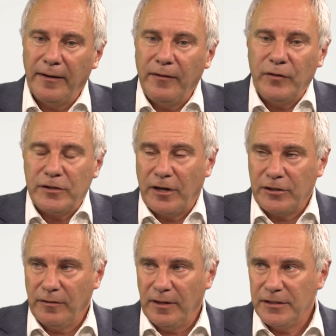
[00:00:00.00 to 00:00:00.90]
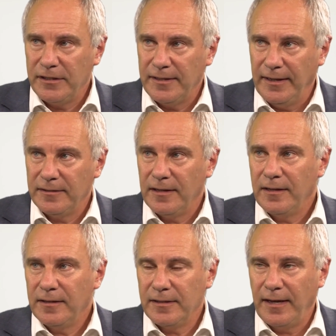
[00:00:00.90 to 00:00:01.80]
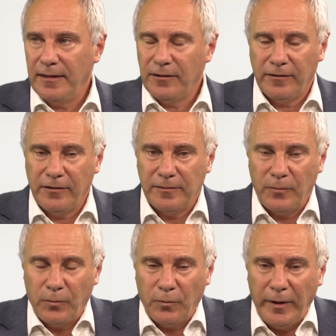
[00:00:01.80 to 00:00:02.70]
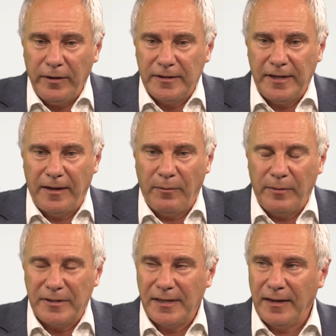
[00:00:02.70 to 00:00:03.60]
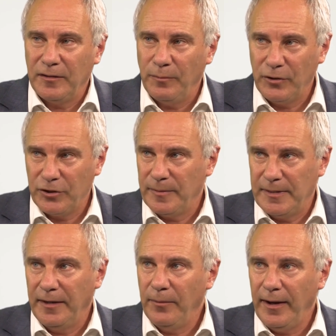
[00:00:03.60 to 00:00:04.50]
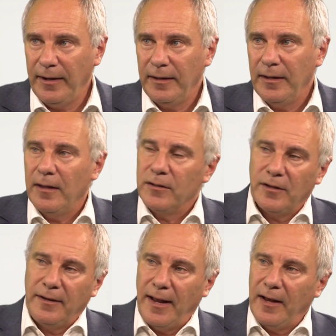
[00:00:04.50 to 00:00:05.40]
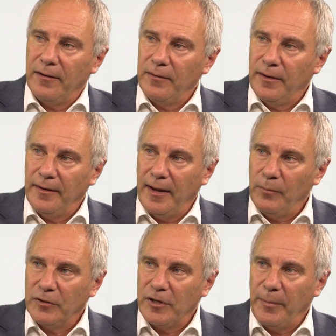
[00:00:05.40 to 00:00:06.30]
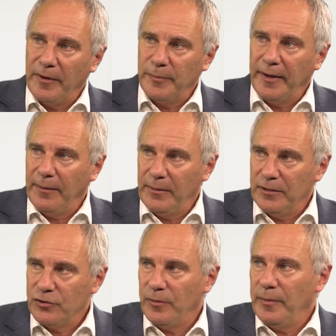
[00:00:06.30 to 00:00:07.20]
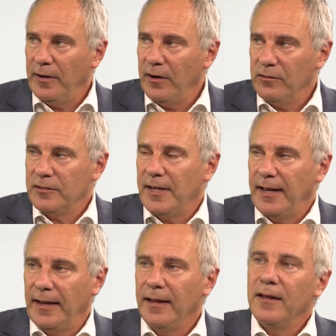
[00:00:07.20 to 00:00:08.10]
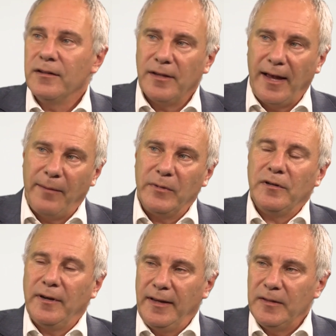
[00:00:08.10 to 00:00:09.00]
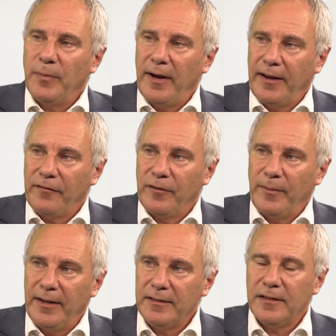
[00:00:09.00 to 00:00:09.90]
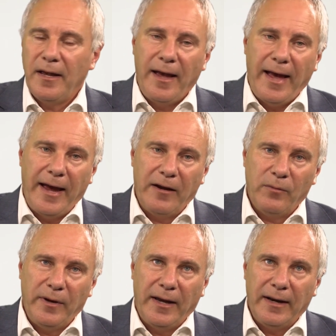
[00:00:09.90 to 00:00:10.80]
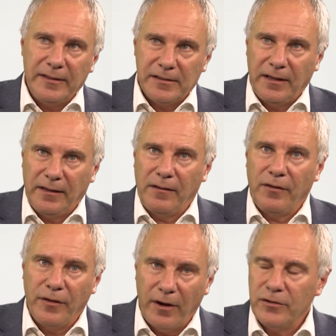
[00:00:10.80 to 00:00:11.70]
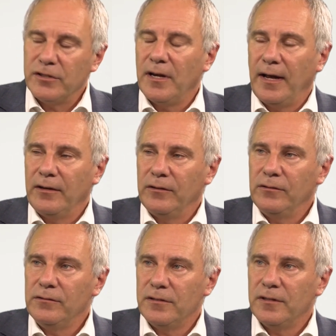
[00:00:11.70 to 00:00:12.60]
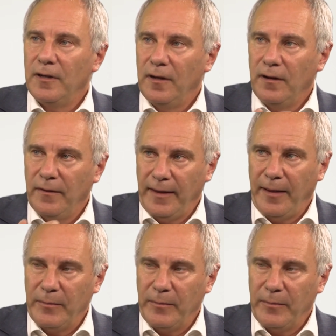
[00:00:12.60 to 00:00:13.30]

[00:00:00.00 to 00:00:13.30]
infrastructure and logistics, because we could see that we were selling to bookshops anyway. So now Booktopia has become a distributor wholesaler. So Amazon is buying from us, and we are listing those titles on the